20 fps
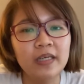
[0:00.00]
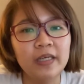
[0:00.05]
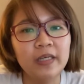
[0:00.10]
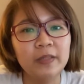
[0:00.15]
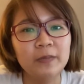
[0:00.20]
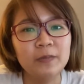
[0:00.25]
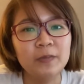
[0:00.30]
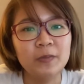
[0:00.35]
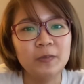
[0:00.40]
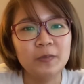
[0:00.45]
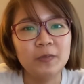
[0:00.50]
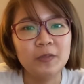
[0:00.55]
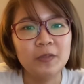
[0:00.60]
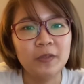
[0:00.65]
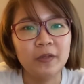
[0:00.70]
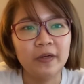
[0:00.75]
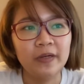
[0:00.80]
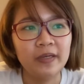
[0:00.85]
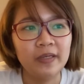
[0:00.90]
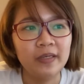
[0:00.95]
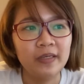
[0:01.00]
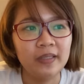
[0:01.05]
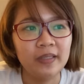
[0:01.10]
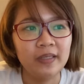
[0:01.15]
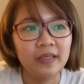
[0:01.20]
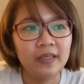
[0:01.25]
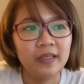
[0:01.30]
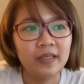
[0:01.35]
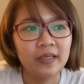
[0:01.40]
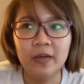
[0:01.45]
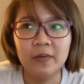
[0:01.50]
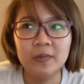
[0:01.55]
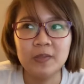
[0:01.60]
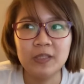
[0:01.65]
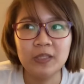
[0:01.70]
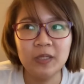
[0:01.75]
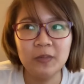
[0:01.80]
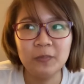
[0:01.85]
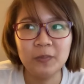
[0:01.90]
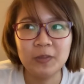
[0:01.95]
I'm so sorry that I
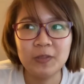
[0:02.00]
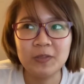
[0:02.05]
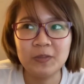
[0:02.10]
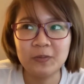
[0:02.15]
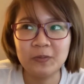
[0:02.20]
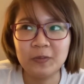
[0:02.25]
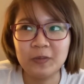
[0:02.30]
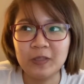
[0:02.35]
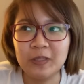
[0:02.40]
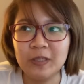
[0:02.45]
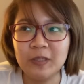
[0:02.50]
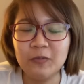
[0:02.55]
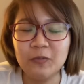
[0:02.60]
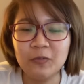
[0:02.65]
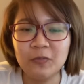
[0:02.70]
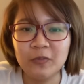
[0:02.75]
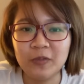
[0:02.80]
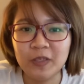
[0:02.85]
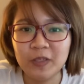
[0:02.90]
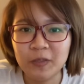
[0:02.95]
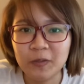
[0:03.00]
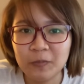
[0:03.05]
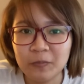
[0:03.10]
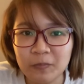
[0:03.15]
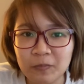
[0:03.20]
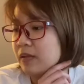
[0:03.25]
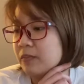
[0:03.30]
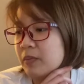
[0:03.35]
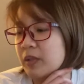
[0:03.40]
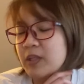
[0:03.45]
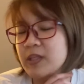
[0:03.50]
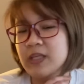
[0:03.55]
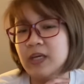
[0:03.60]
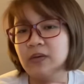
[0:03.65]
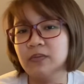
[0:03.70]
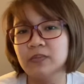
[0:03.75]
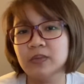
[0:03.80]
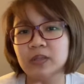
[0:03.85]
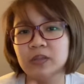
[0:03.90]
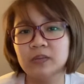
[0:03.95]
wasn't able to really film because
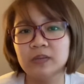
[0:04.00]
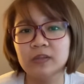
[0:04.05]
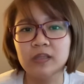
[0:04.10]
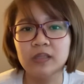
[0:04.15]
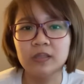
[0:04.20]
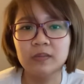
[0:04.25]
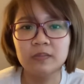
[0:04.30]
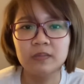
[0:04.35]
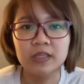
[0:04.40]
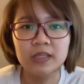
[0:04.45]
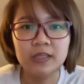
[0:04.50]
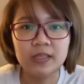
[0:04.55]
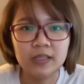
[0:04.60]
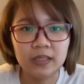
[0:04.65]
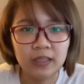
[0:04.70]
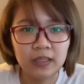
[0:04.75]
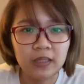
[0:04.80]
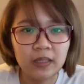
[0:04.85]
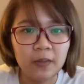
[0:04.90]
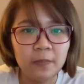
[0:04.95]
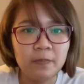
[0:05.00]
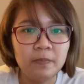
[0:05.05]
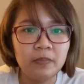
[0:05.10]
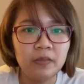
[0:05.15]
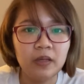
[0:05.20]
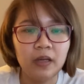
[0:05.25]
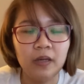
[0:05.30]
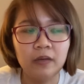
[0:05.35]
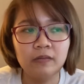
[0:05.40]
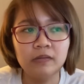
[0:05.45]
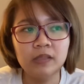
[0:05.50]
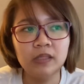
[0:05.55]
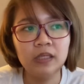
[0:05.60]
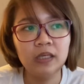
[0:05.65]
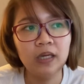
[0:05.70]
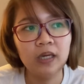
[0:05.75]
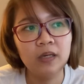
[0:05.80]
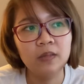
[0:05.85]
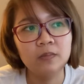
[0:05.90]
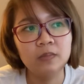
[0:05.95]
I've been really busy. I really
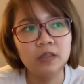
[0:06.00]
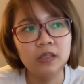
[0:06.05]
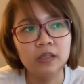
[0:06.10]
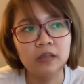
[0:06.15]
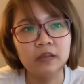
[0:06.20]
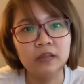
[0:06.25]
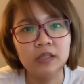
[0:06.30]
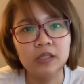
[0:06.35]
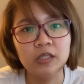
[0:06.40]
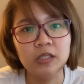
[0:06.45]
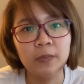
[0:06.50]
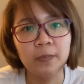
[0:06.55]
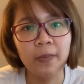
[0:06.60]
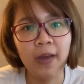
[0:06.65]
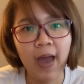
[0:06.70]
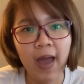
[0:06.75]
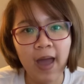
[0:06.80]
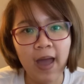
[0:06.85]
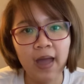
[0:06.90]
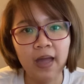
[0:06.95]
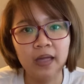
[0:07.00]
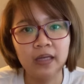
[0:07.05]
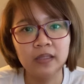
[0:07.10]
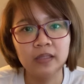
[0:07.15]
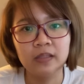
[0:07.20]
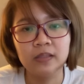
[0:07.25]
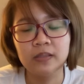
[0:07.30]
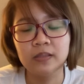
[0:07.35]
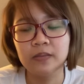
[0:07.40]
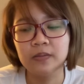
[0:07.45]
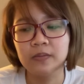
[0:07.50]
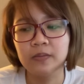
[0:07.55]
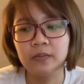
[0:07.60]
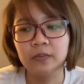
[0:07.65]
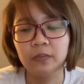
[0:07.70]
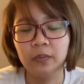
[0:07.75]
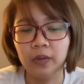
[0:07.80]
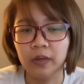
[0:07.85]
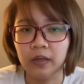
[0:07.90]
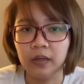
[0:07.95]
came here in Japan to
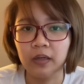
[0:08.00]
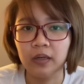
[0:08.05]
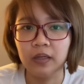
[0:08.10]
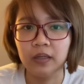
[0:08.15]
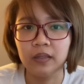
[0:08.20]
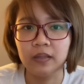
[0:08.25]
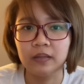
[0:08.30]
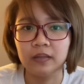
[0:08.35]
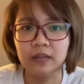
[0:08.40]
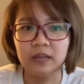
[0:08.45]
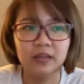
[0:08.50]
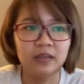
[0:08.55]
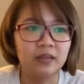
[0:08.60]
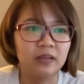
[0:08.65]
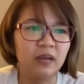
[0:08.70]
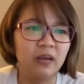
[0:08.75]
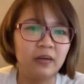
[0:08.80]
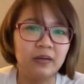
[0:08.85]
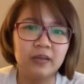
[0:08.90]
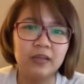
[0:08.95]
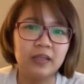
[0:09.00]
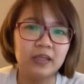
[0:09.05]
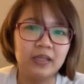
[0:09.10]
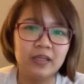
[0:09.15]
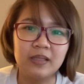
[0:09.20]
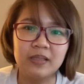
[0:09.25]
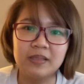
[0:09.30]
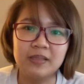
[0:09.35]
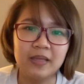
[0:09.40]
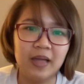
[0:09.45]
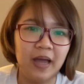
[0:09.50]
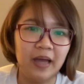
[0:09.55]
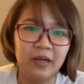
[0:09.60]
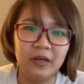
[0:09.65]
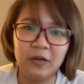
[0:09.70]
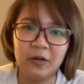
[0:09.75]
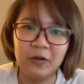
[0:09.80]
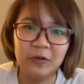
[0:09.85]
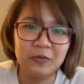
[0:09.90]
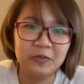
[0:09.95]
work and not really slack
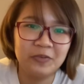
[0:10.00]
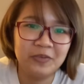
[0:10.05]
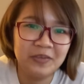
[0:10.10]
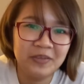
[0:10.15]
off.